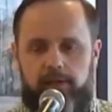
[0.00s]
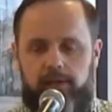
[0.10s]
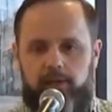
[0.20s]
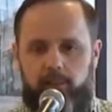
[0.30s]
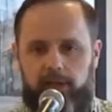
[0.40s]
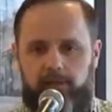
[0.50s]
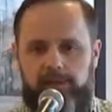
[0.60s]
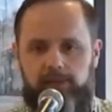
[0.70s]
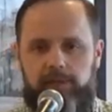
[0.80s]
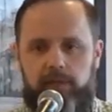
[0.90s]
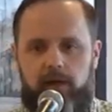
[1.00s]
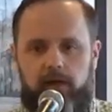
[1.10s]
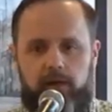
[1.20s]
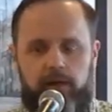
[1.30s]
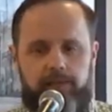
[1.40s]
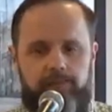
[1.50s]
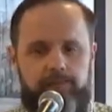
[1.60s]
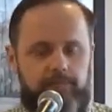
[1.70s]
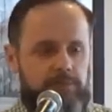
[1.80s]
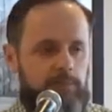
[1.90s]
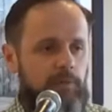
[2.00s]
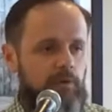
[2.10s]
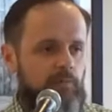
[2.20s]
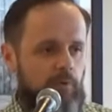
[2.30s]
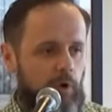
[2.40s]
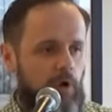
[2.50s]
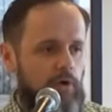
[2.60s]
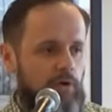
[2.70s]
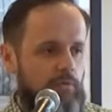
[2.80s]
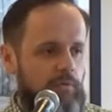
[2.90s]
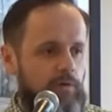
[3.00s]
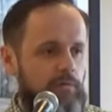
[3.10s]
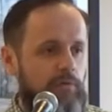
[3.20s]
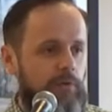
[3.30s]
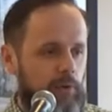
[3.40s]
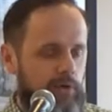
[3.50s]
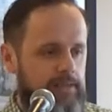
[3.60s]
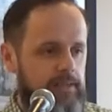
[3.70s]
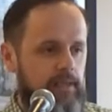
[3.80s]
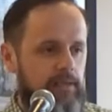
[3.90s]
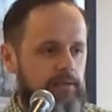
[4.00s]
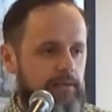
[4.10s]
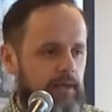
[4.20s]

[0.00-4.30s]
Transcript: the Bible as being a, something of law, of, of authority,